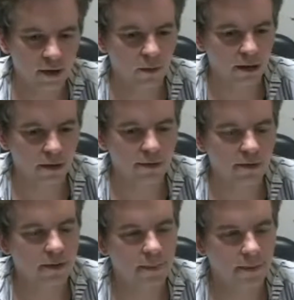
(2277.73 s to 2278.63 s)

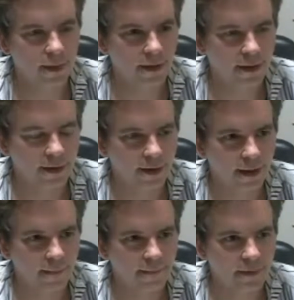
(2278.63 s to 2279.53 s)
Whereas,
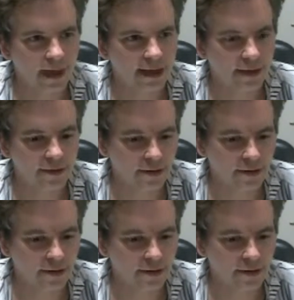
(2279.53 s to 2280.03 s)
I guess